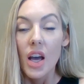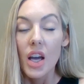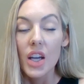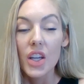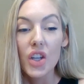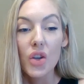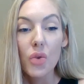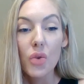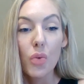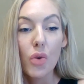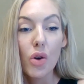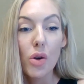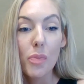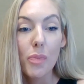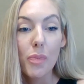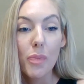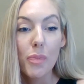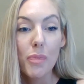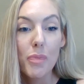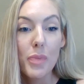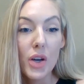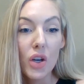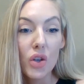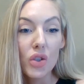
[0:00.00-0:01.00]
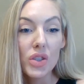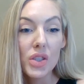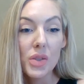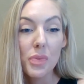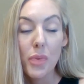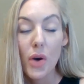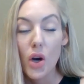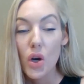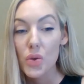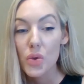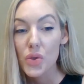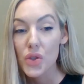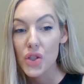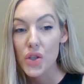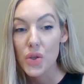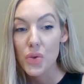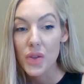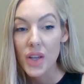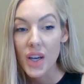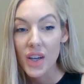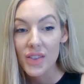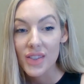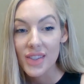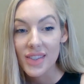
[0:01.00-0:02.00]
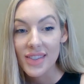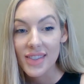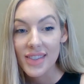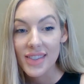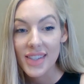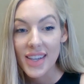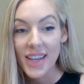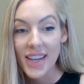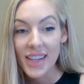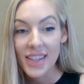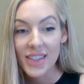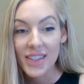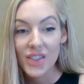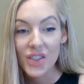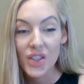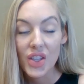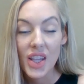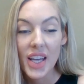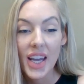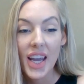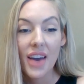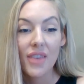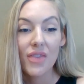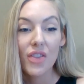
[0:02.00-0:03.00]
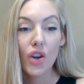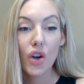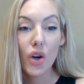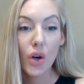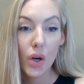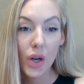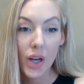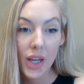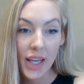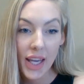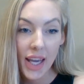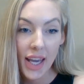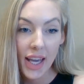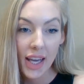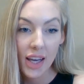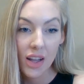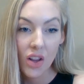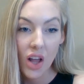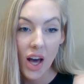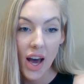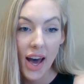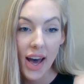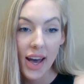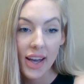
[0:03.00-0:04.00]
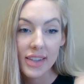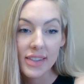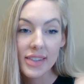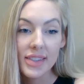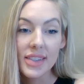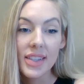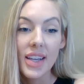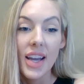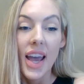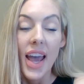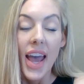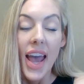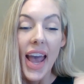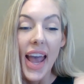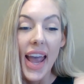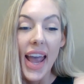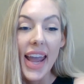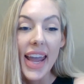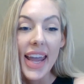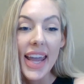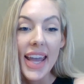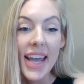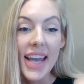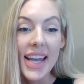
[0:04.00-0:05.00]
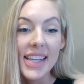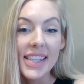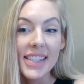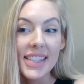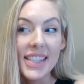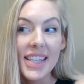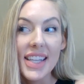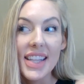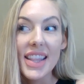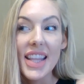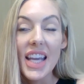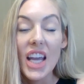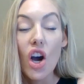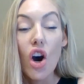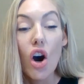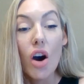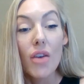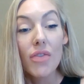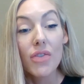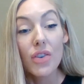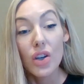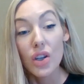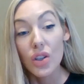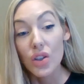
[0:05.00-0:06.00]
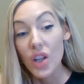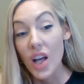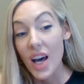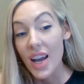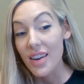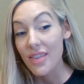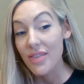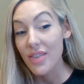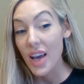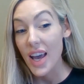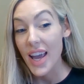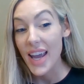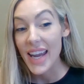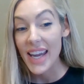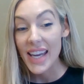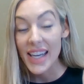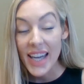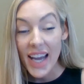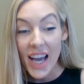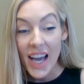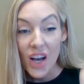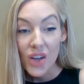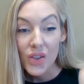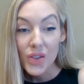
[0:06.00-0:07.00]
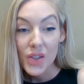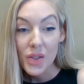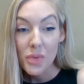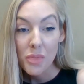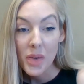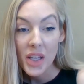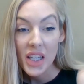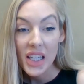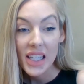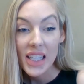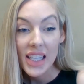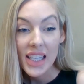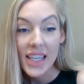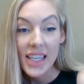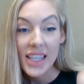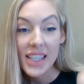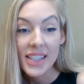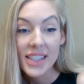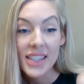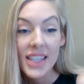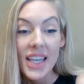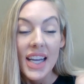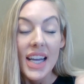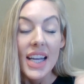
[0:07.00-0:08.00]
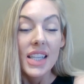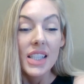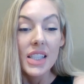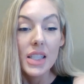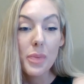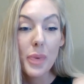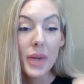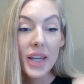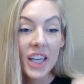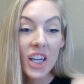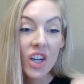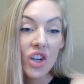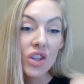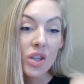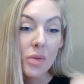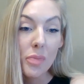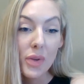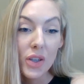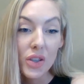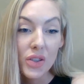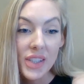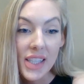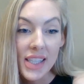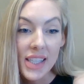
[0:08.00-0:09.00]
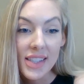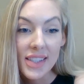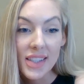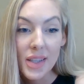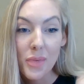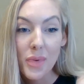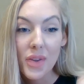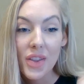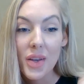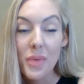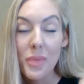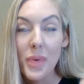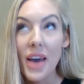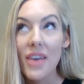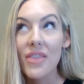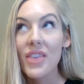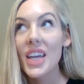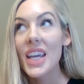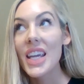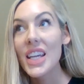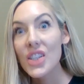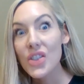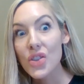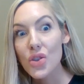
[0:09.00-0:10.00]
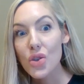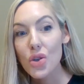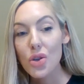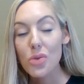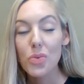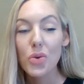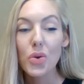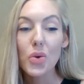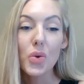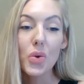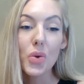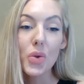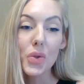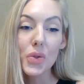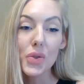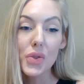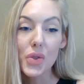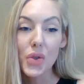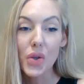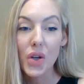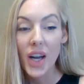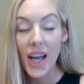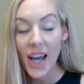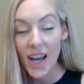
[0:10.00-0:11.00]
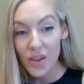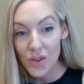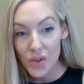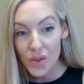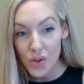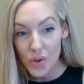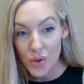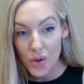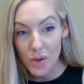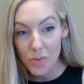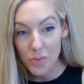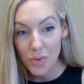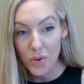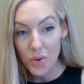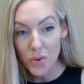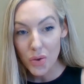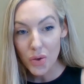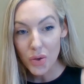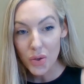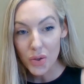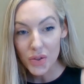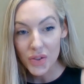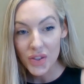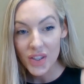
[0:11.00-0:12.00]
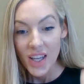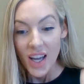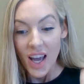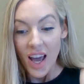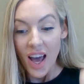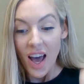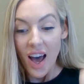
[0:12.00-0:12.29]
were built post-2006, so they have the hurricane glass, and they offer a lot of in-house amenities. Depending on the building, some of them have indoor pools or outdoor pools,